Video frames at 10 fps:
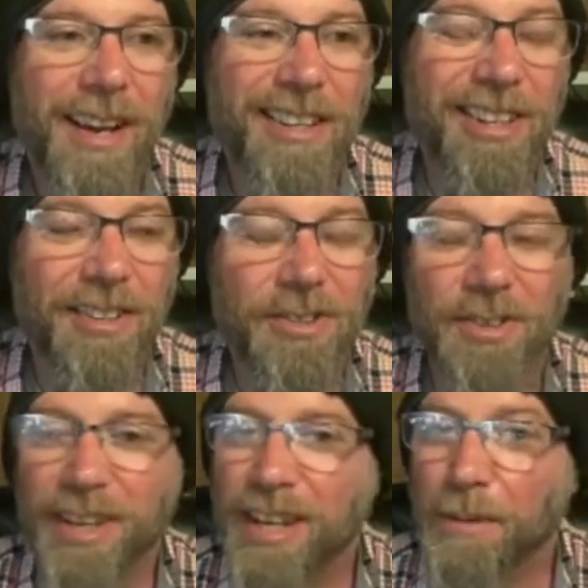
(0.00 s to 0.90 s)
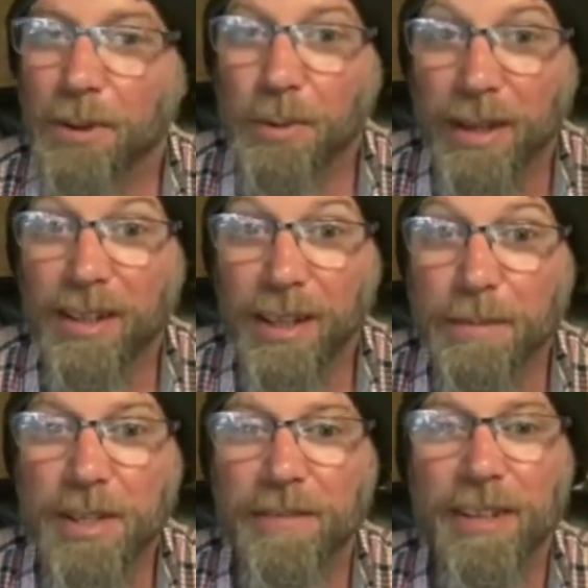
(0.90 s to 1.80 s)
you know, there's only a couple quick
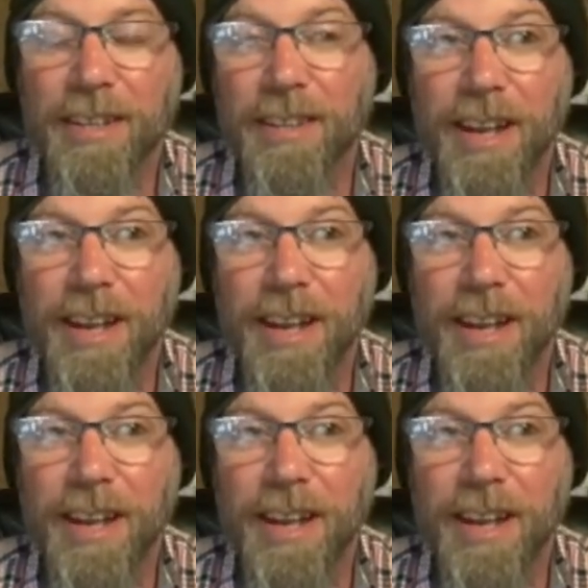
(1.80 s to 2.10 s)
clips of it.